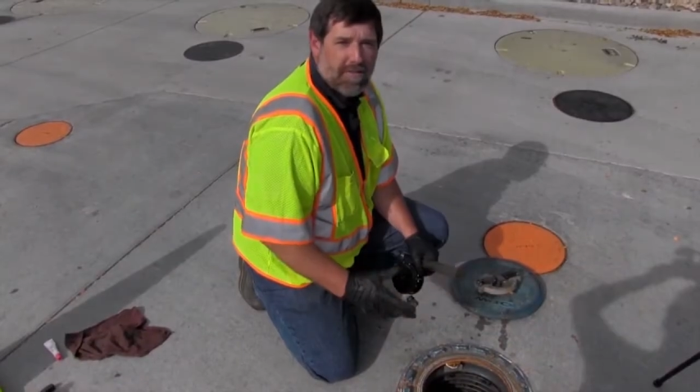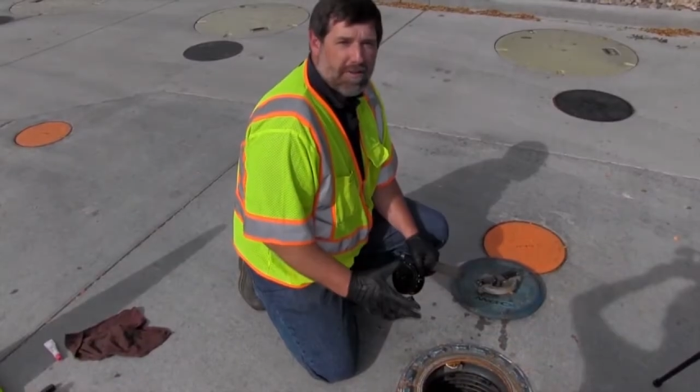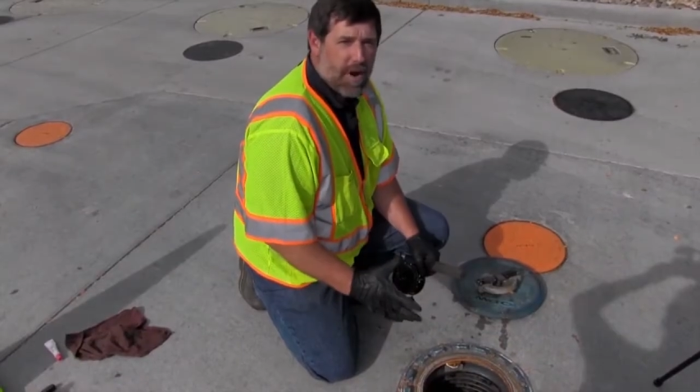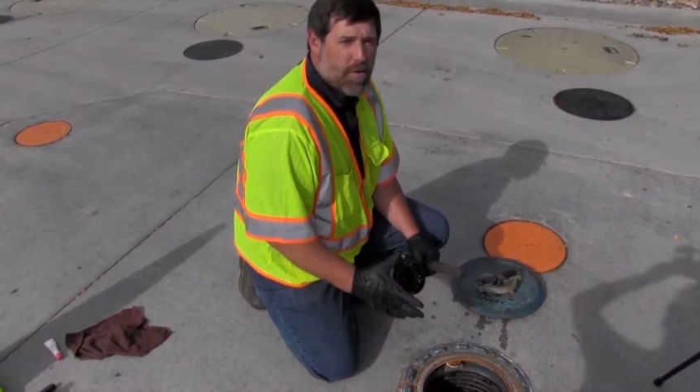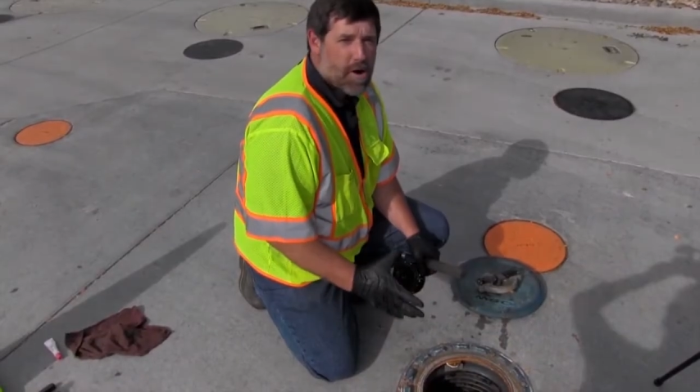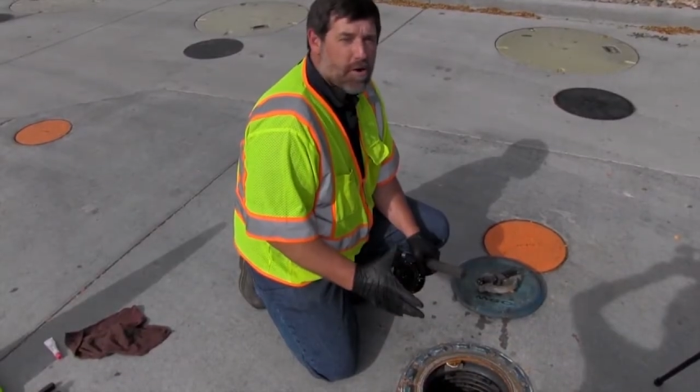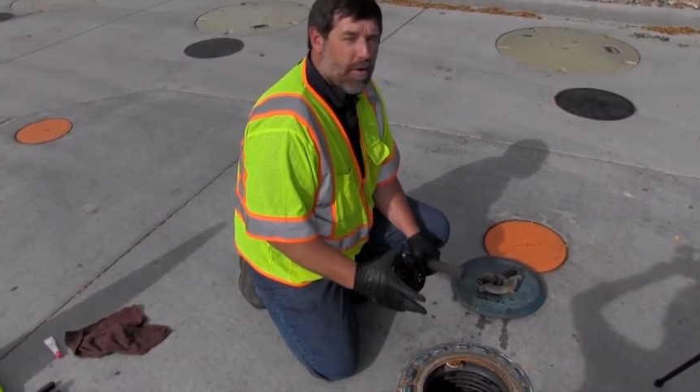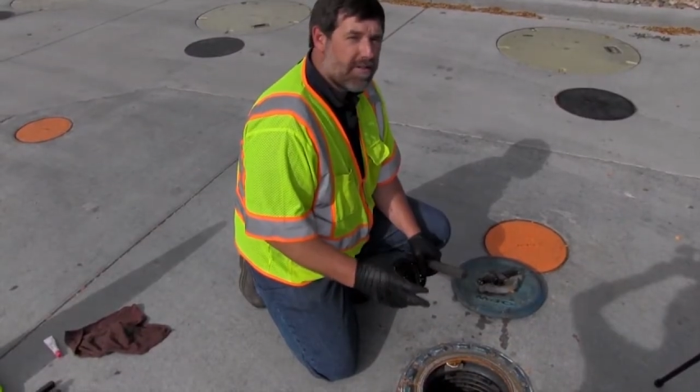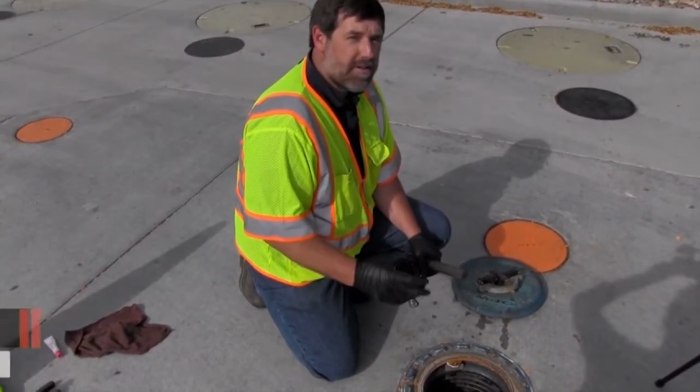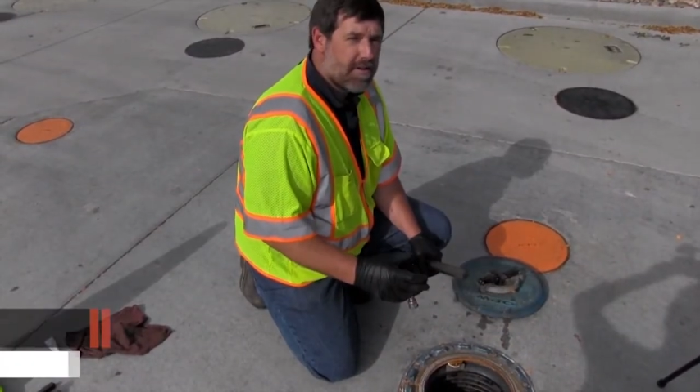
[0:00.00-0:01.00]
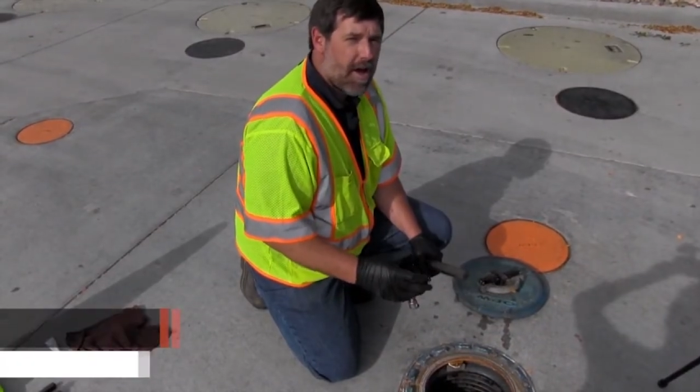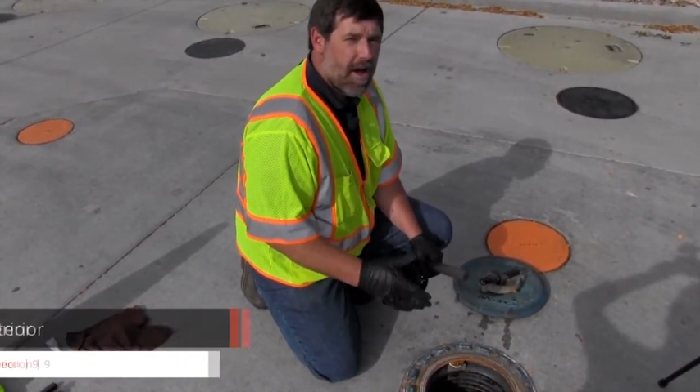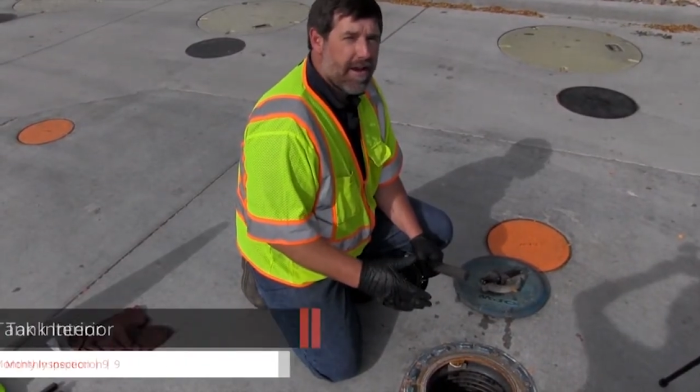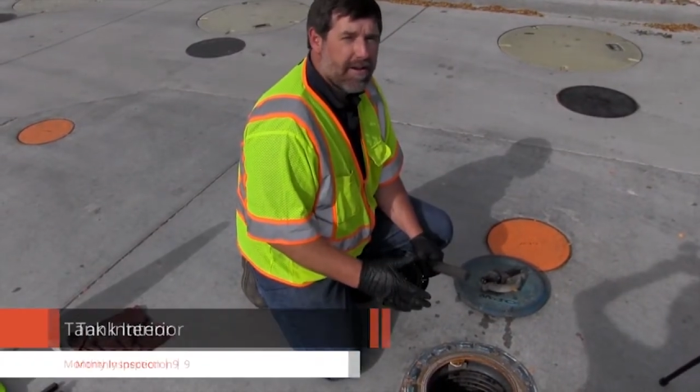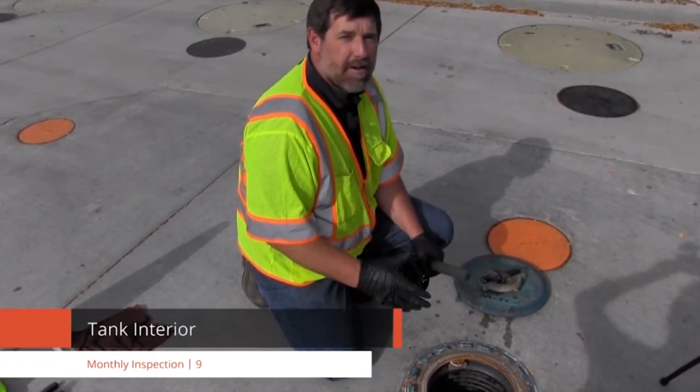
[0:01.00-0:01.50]
So now we're on question
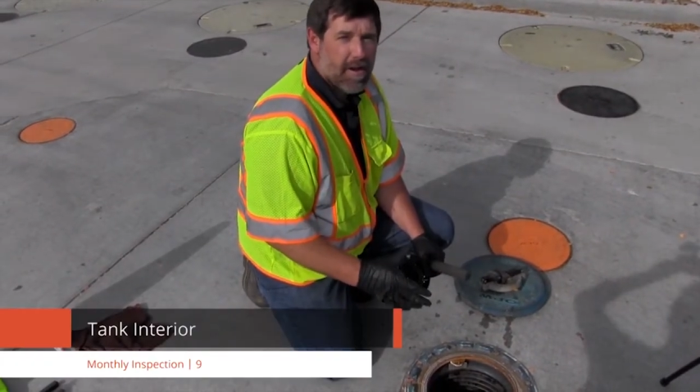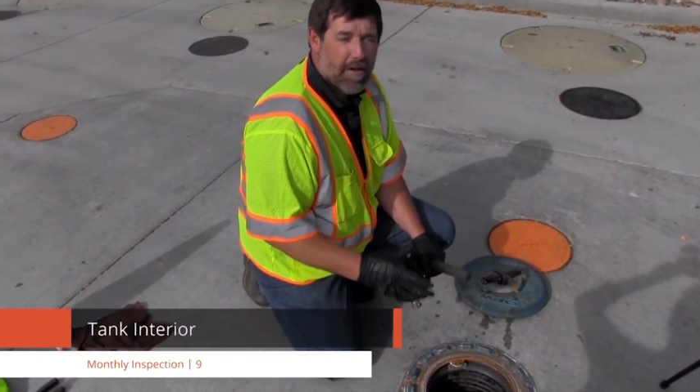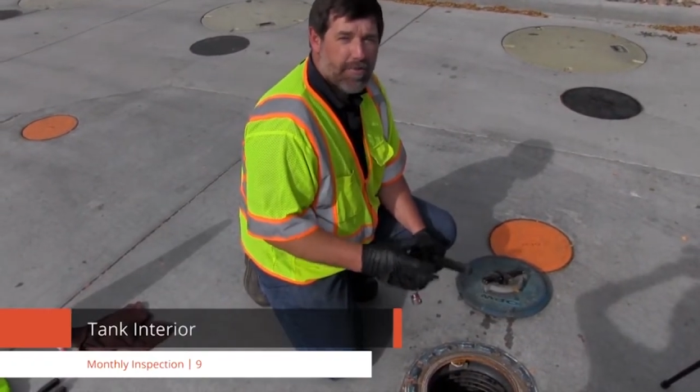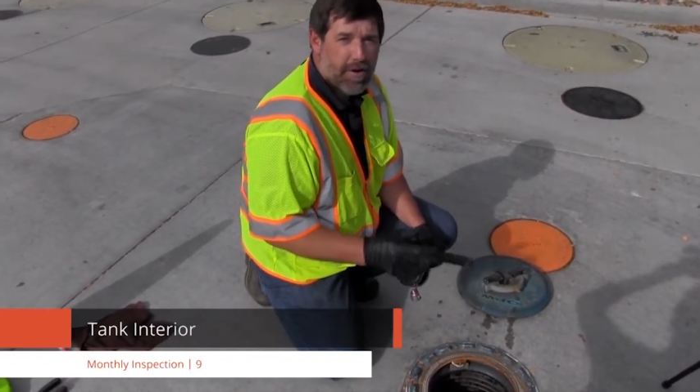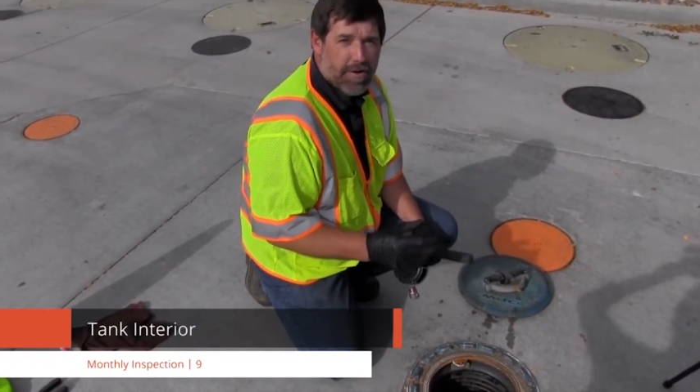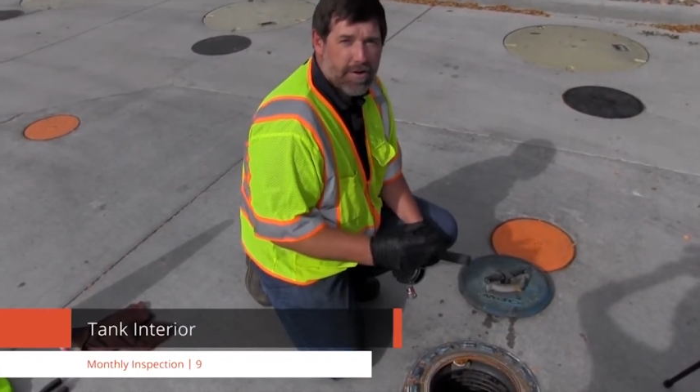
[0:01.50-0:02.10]
9 of your